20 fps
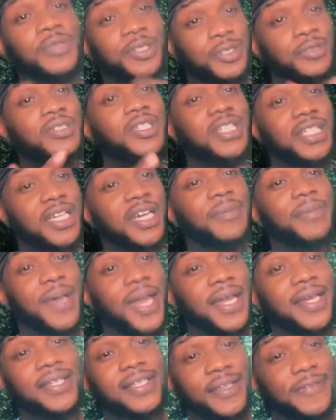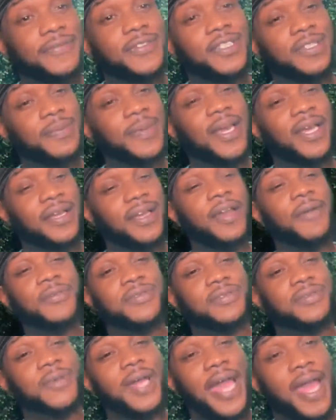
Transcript: But you need to come back and lift us back up with some